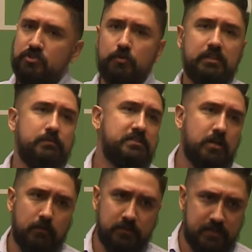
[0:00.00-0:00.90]
showing them these
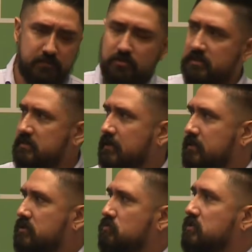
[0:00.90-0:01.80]
conversations, and saying
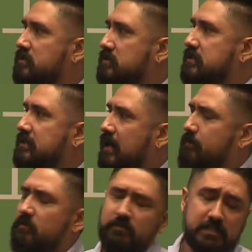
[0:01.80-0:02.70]
this is the
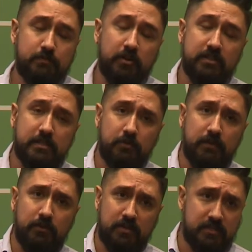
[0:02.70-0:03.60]
type of experience that we're
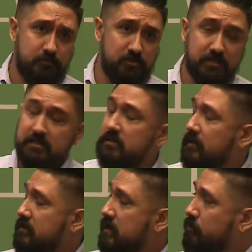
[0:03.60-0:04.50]
giving our customers, and it's not
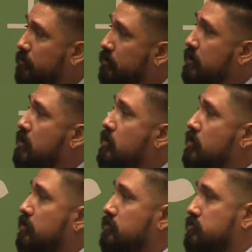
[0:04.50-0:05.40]
acceptable.
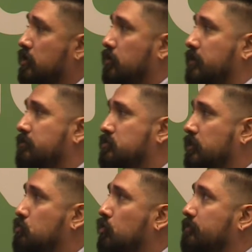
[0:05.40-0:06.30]
So it was
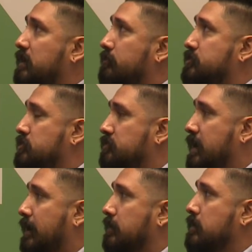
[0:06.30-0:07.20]
really cool to be able to do
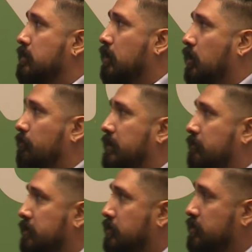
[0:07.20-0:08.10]
that, and I
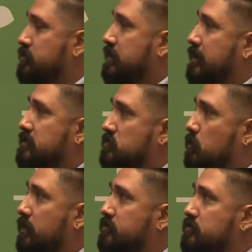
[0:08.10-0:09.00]
would encourage you guys as
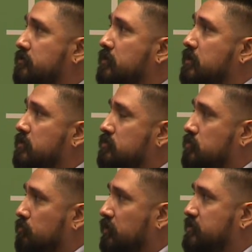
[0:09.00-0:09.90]
well to
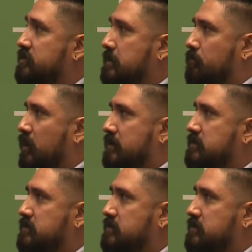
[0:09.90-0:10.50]
really just embrace